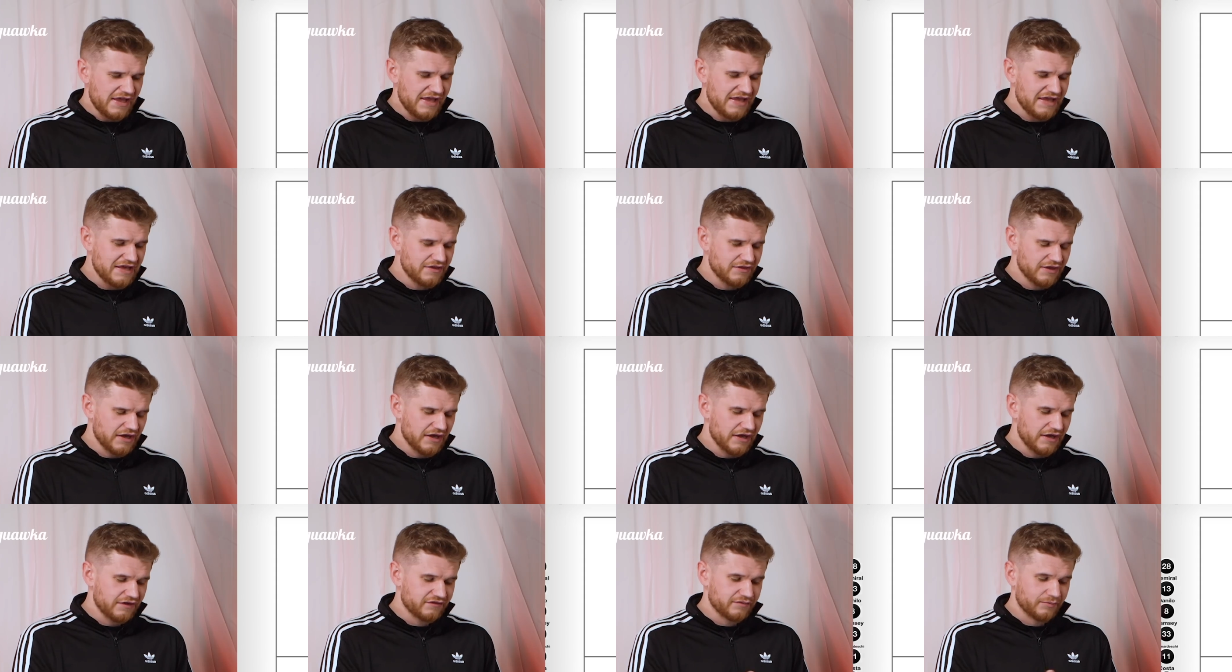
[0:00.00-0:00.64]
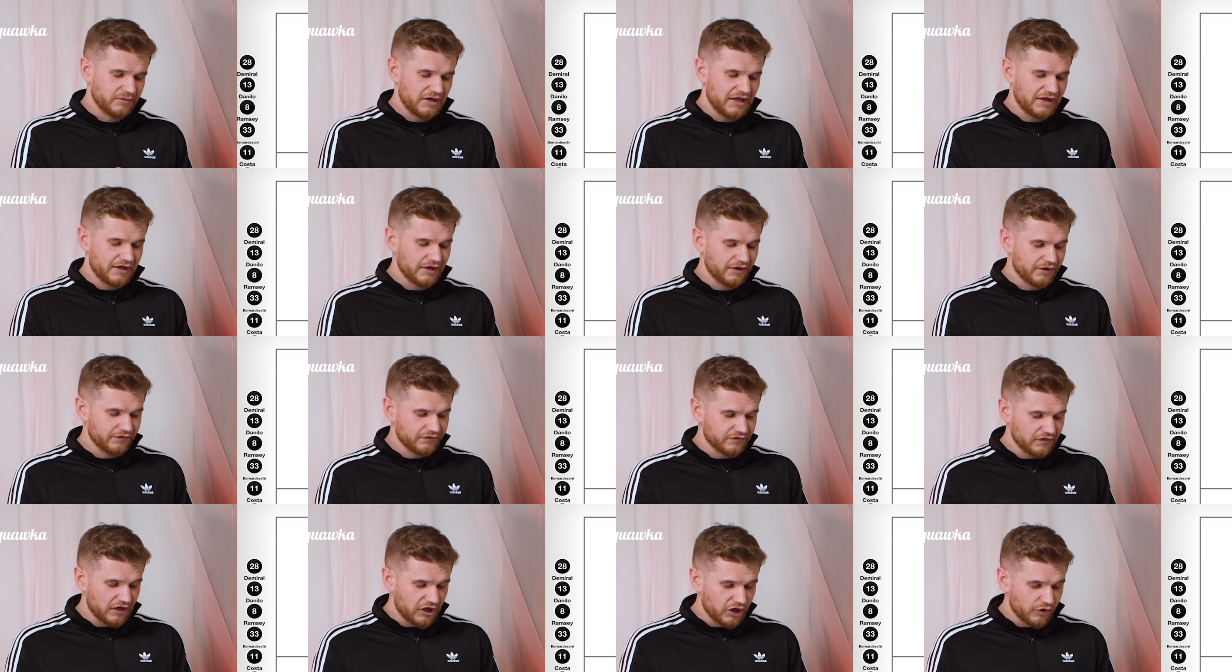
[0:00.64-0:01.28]
Either someone like a
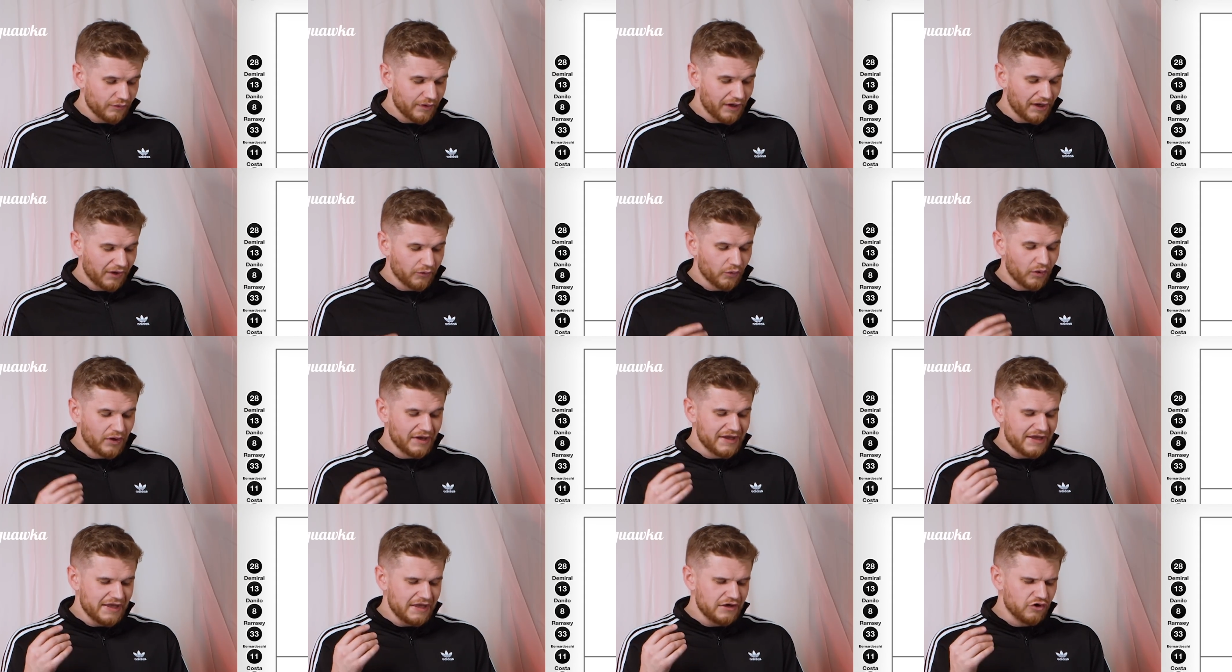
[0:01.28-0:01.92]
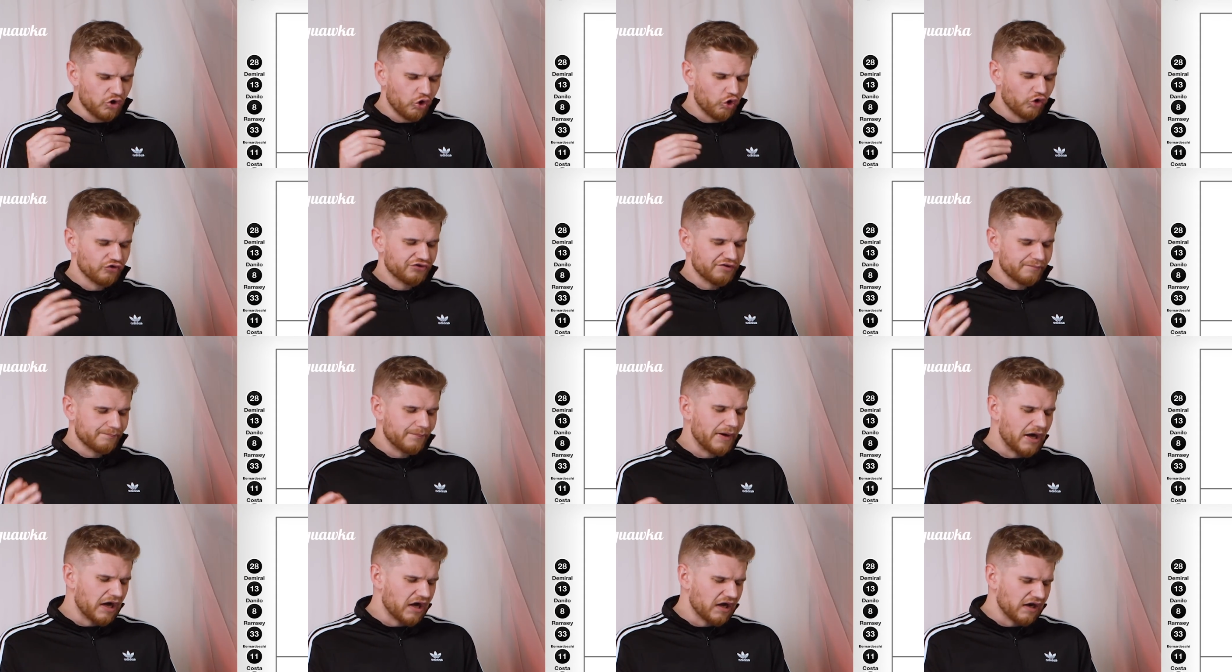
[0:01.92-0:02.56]
Gonzalo Higuain or
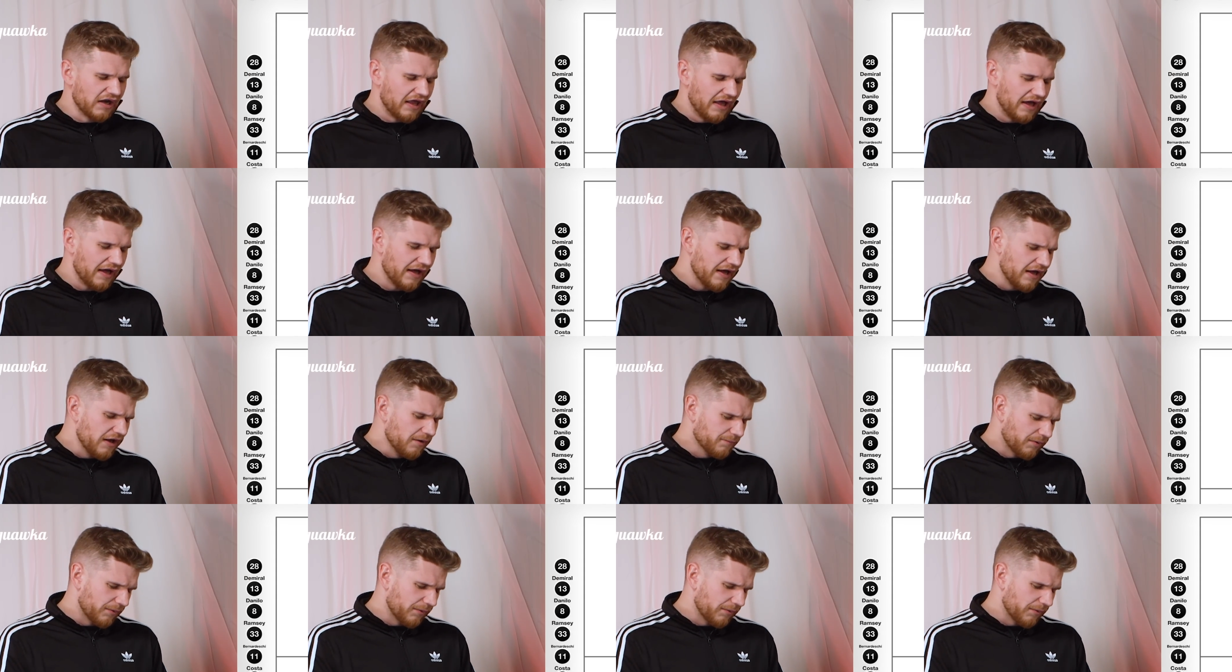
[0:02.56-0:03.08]
Dybala.